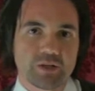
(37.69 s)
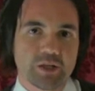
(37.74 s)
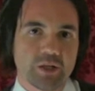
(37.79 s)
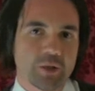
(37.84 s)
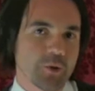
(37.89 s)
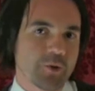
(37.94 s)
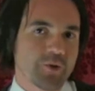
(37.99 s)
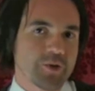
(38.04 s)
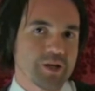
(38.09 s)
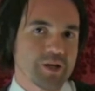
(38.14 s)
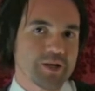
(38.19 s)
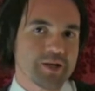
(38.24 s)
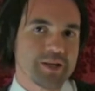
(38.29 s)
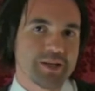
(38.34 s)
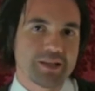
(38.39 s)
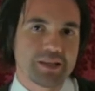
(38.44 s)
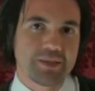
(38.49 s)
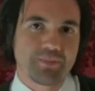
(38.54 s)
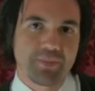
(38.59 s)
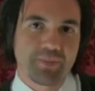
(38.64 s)
Let go of the
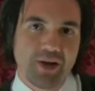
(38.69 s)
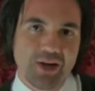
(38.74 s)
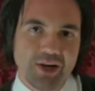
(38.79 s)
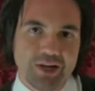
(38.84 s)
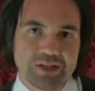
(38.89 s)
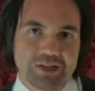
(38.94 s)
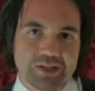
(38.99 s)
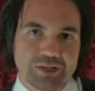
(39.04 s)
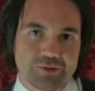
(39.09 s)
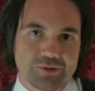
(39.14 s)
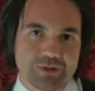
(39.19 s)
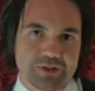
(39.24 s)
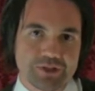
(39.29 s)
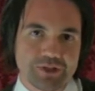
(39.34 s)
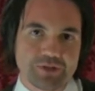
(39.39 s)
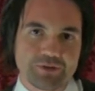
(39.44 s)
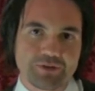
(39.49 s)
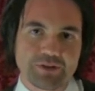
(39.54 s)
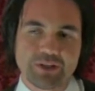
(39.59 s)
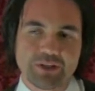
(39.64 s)
idea that politics was set us free.